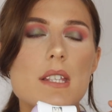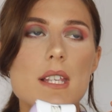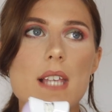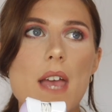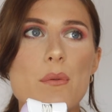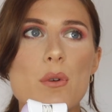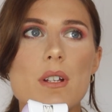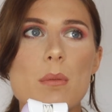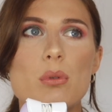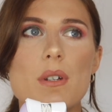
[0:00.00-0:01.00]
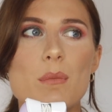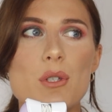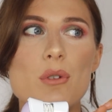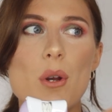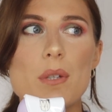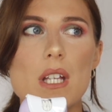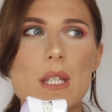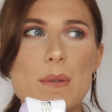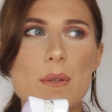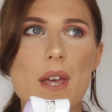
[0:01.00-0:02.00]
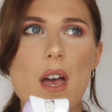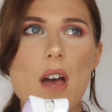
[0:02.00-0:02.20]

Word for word: So say if you're in a point where you don't want any